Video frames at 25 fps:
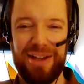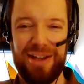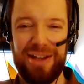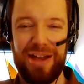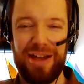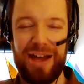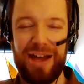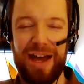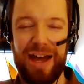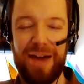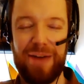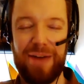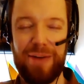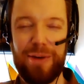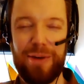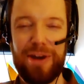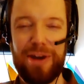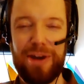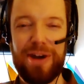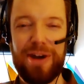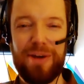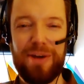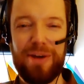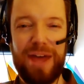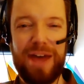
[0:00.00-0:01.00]
Yeah. I
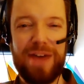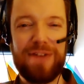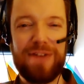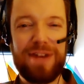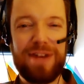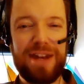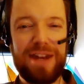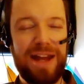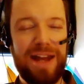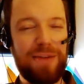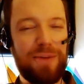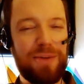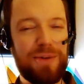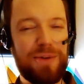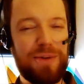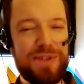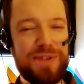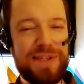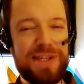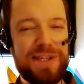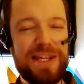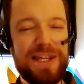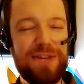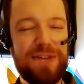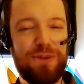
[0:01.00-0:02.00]
wonder, Evan and I will
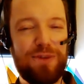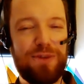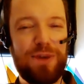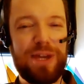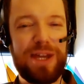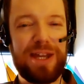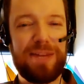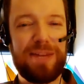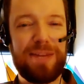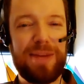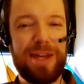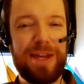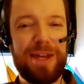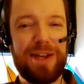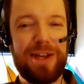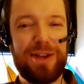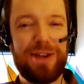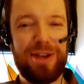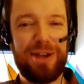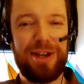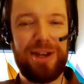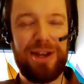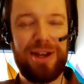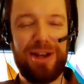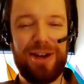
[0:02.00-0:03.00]
see if we can make
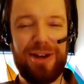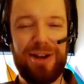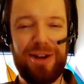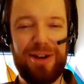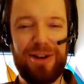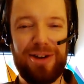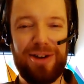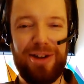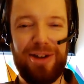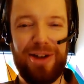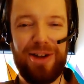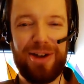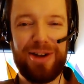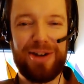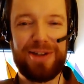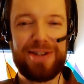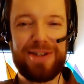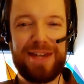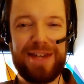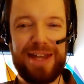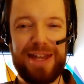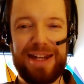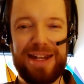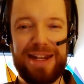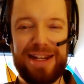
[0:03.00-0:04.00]
good on our
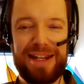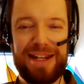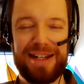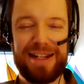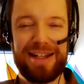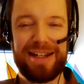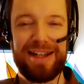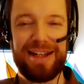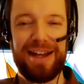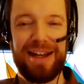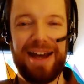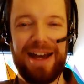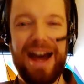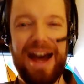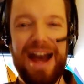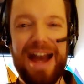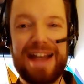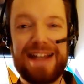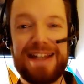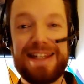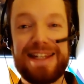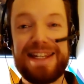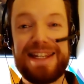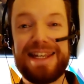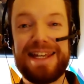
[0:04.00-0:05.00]
long-standing
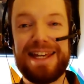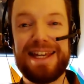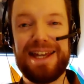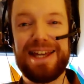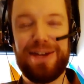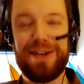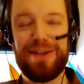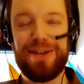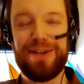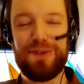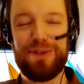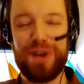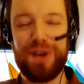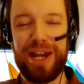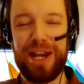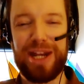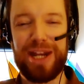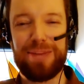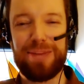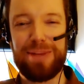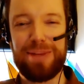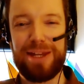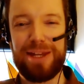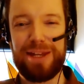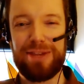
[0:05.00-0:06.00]
idea of trying
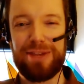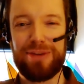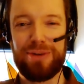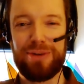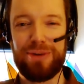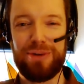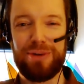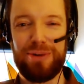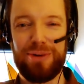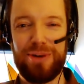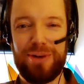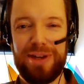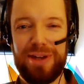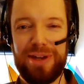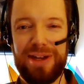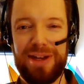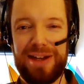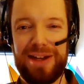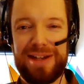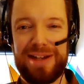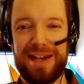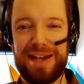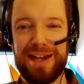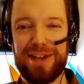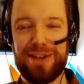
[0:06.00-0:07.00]
to play through
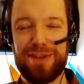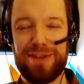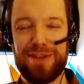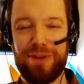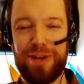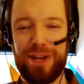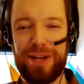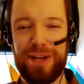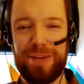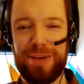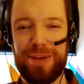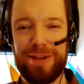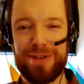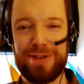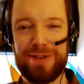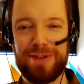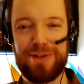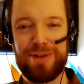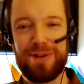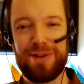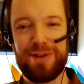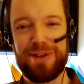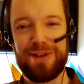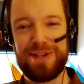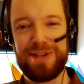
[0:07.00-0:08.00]
Attack of the Friday Monsters
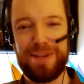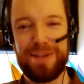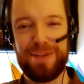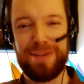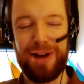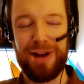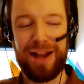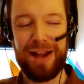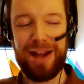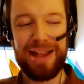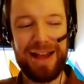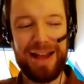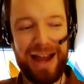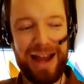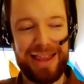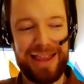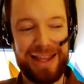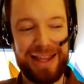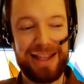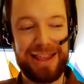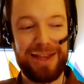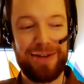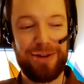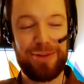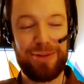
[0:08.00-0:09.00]
during the summer. I
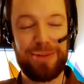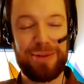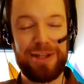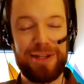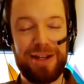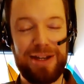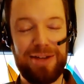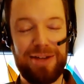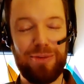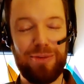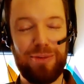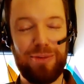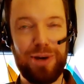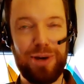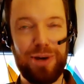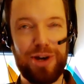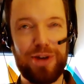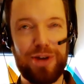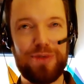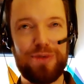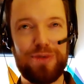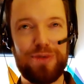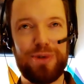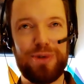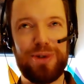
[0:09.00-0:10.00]
think that would be a
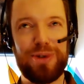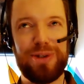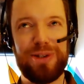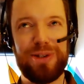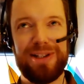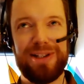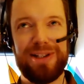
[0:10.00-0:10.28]
wonderful